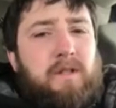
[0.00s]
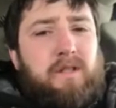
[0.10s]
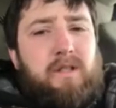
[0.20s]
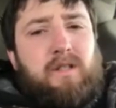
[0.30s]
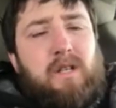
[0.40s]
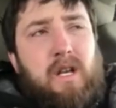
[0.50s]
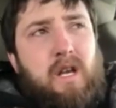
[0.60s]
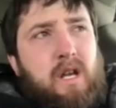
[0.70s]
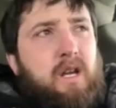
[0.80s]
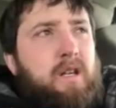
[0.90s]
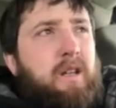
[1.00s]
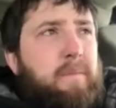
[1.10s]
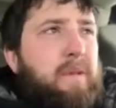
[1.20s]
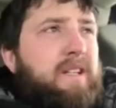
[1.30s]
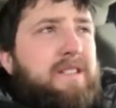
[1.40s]
for
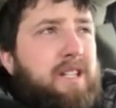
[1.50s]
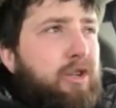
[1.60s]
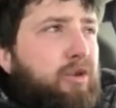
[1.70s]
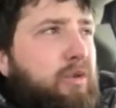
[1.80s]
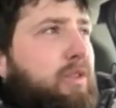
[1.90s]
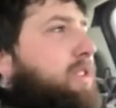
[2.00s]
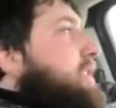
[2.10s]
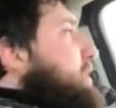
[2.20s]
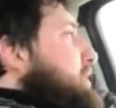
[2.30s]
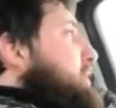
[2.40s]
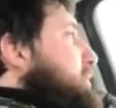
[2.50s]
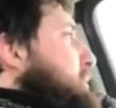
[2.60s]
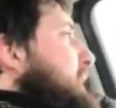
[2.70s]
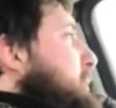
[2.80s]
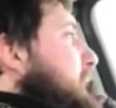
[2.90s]
big sloughs,
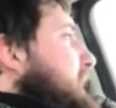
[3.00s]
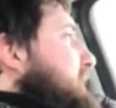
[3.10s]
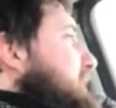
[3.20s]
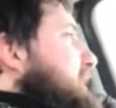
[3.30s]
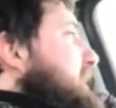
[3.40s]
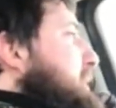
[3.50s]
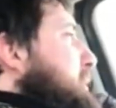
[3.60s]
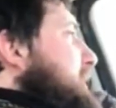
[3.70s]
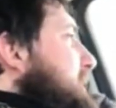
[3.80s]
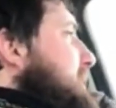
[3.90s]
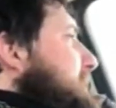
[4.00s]
big patches of timber.